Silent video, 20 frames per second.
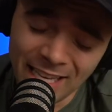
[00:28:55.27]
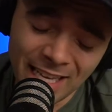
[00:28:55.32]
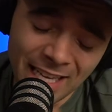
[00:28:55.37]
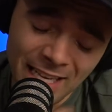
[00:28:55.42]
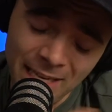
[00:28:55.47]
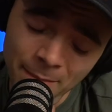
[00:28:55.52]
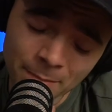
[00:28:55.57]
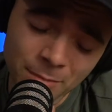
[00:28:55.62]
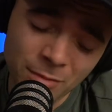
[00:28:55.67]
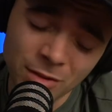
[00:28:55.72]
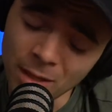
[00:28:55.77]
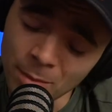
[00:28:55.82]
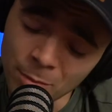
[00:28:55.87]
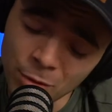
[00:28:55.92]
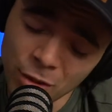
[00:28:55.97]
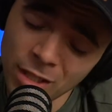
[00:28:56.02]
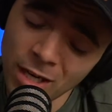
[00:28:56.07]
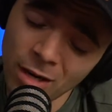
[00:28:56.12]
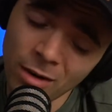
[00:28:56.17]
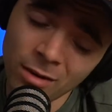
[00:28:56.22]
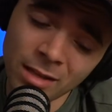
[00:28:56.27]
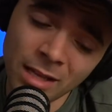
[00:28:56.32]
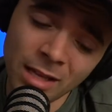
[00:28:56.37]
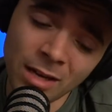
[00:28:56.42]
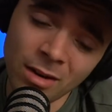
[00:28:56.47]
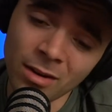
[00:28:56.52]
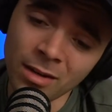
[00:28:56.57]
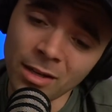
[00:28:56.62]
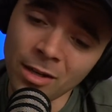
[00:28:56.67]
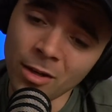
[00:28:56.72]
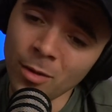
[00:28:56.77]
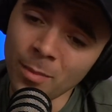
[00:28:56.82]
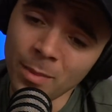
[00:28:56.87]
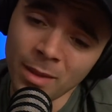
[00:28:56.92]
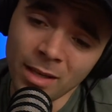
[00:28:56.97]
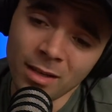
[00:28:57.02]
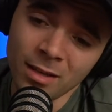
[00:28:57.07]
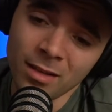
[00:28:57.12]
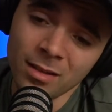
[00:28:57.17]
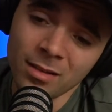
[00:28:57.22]
and I'm sharing that on here
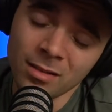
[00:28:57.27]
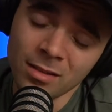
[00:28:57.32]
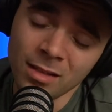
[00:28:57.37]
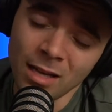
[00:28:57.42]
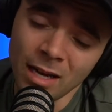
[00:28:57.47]
because